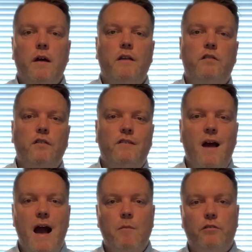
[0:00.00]
is using
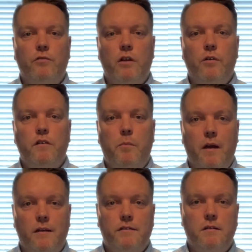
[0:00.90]
timers to increase
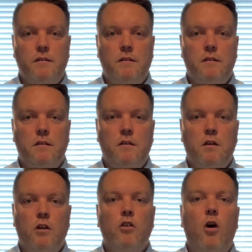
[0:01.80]
pace.
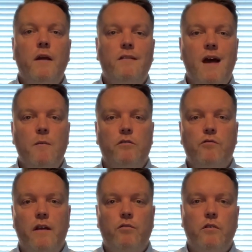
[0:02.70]
Not only are timers
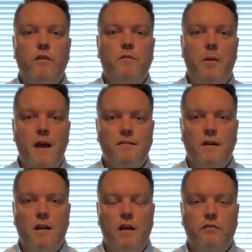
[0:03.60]
great to increase pace in the
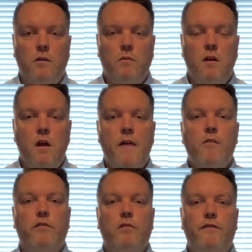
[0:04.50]
classroom, they're
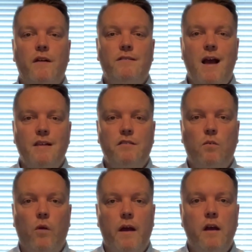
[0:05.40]
also a fantastic
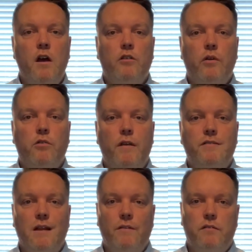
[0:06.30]
way to increase the
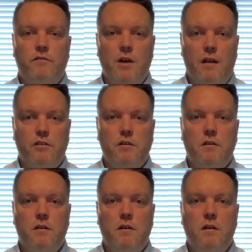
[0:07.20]
levels of challenge.
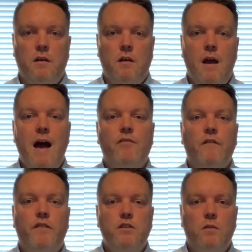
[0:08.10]
Having a
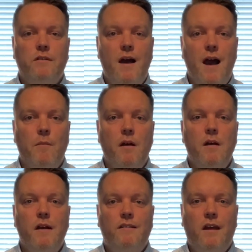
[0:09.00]
visual timer
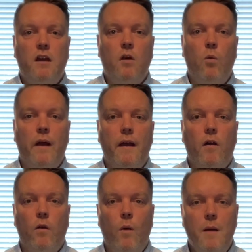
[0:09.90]
ticking away on
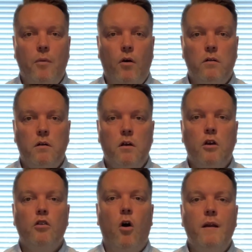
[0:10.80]
the whiteboard
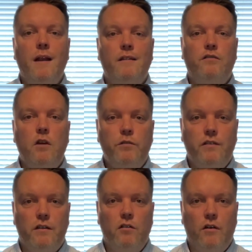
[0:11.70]
not only lets you
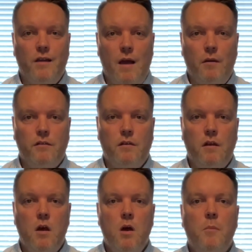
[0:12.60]
stick to your timings,
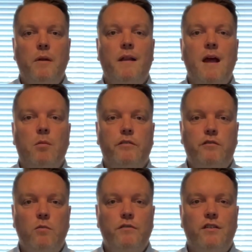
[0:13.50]
but it enables
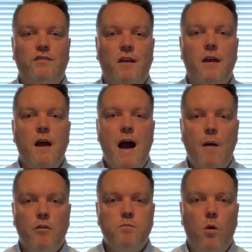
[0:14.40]
students to see how
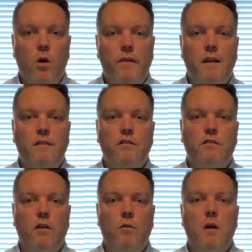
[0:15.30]
much more work they need to
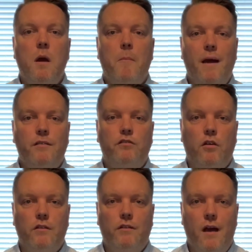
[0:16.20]
do by a
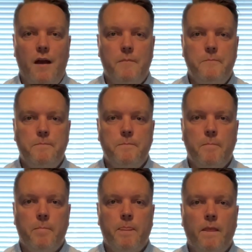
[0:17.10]
certain time.
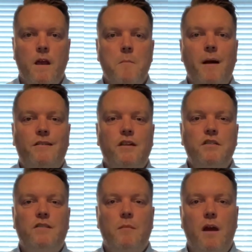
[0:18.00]
My teaching
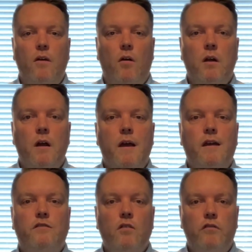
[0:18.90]
tip here though is
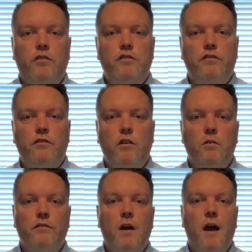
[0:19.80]
not to just
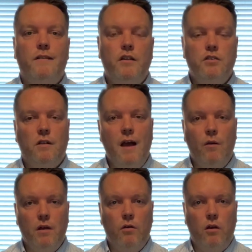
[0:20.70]
use a digital
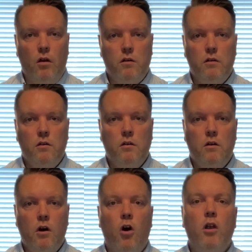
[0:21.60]
countdown clock.
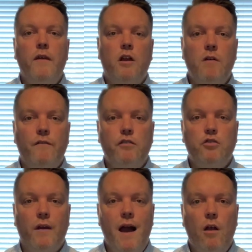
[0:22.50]
Although they're great for
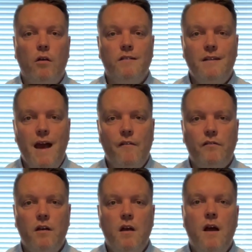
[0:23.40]
showing how long is left,
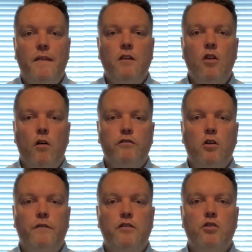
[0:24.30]
they're not as
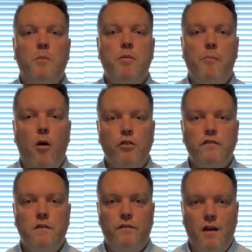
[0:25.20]
good for showing proportions
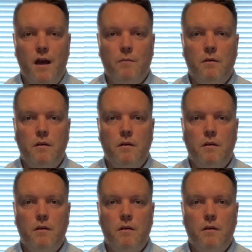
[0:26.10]
of time.